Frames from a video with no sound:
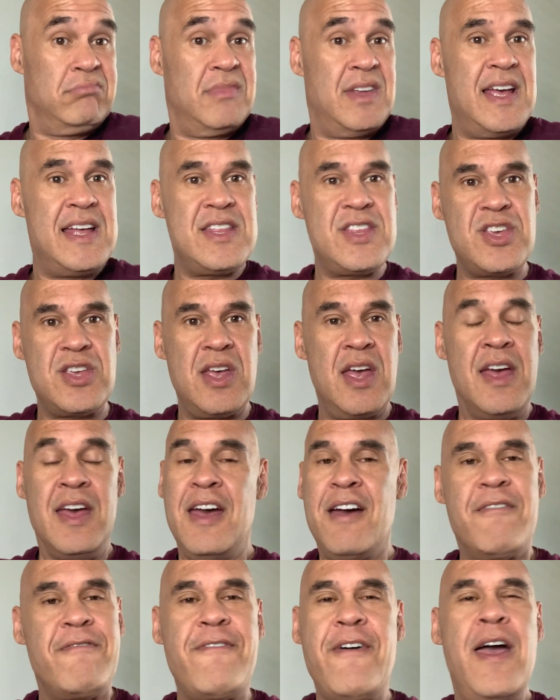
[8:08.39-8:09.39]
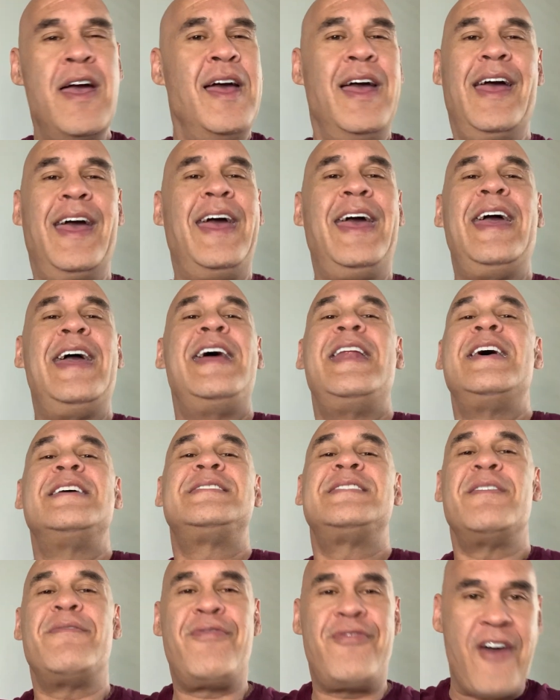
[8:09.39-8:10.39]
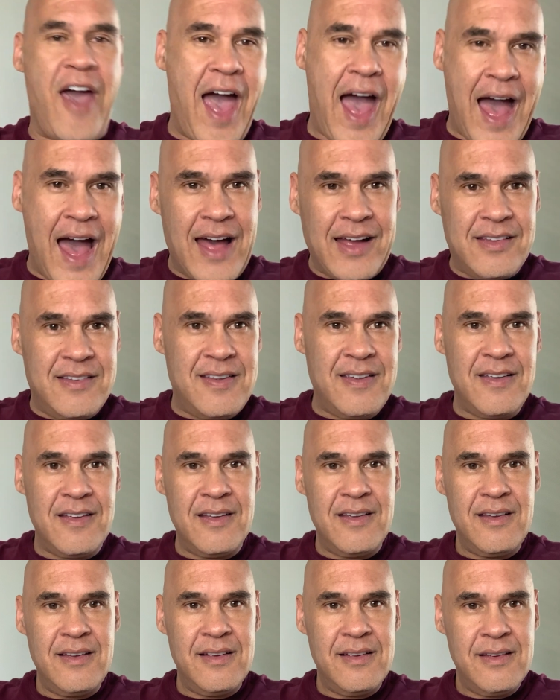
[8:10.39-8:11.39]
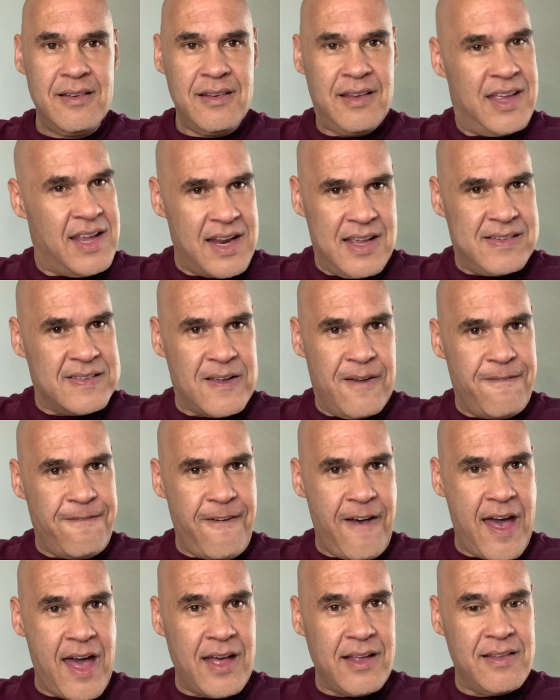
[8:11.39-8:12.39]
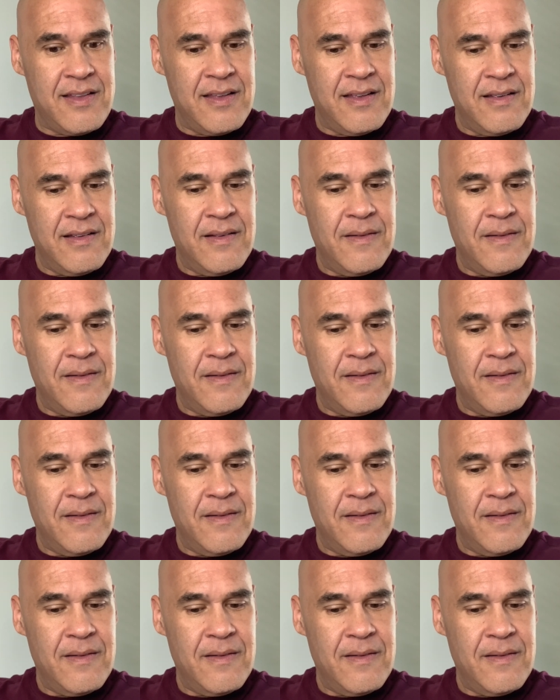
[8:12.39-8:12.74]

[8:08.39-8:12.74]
It is a fact. It is a fact.